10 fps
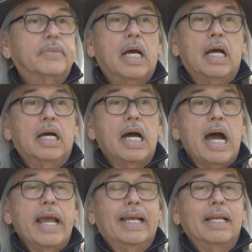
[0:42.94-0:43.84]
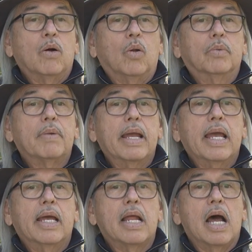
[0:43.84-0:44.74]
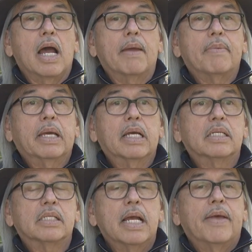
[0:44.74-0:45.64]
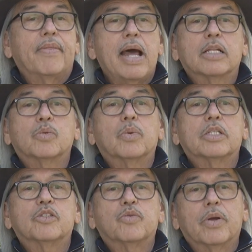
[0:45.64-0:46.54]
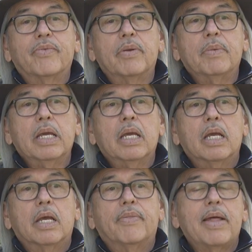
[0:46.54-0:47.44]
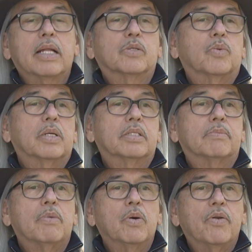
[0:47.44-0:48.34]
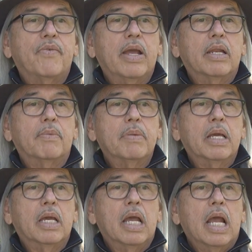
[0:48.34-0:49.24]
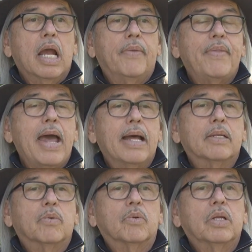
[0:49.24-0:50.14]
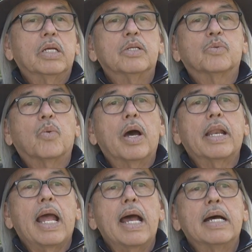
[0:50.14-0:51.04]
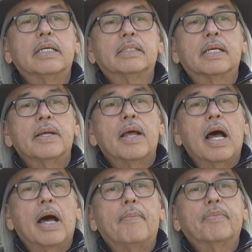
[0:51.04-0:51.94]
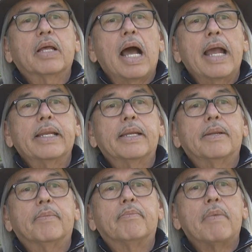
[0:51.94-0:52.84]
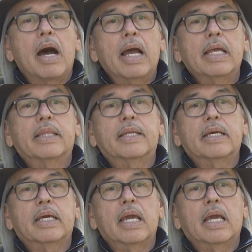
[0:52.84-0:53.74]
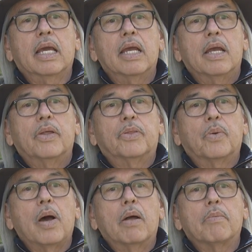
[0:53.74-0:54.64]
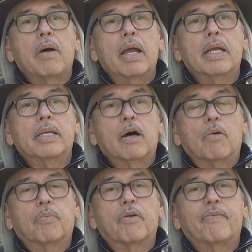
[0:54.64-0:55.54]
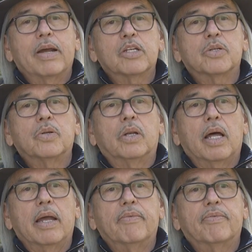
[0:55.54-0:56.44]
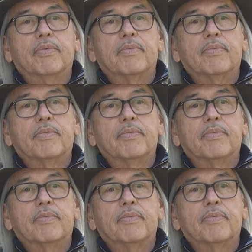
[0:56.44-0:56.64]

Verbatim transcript: uh, I can hold my head high because that's what's driven me, that's what's motivated me, and that is what has um, guided my thinking throughout my adult professional life.